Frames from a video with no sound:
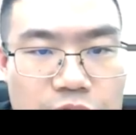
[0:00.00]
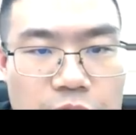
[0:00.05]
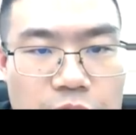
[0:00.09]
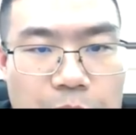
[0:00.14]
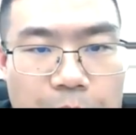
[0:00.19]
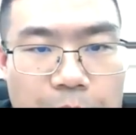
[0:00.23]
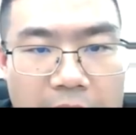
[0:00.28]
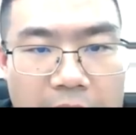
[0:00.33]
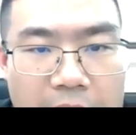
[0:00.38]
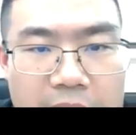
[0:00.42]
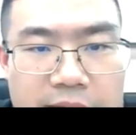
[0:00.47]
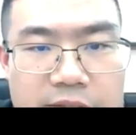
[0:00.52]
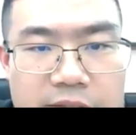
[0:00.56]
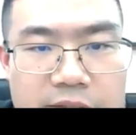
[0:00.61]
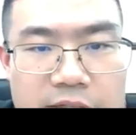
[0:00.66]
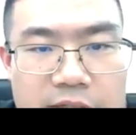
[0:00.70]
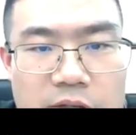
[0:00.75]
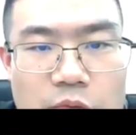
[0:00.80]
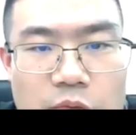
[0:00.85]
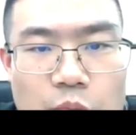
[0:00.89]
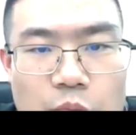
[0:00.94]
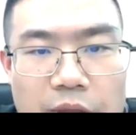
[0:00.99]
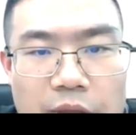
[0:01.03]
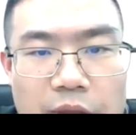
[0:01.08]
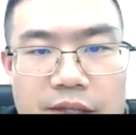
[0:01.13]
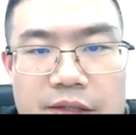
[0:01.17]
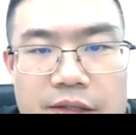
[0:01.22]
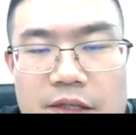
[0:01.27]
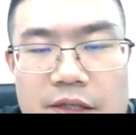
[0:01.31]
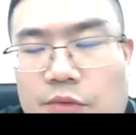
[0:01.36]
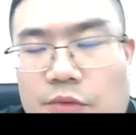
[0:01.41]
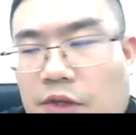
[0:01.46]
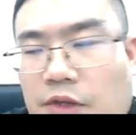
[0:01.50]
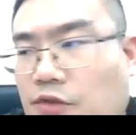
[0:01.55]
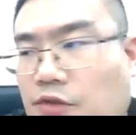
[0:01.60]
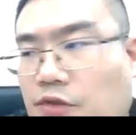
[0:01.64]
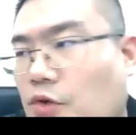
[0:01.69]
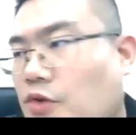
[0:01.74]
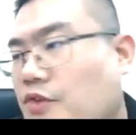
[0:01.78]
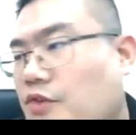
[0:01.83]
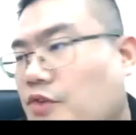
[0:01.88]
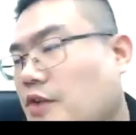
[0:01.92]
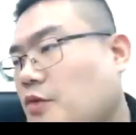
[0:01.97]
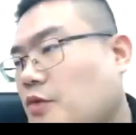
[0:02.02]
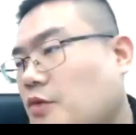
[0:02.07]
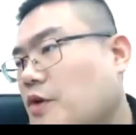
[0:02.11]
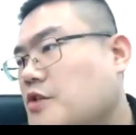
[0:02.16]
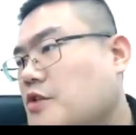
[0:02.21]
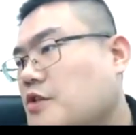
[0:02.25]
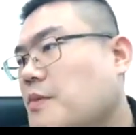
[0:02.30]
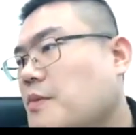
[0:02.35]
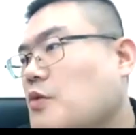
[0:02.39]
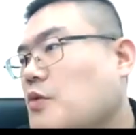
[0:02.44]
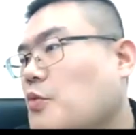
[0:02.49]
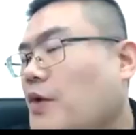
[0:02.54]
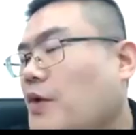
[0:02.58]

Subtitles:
to better wind resources, which means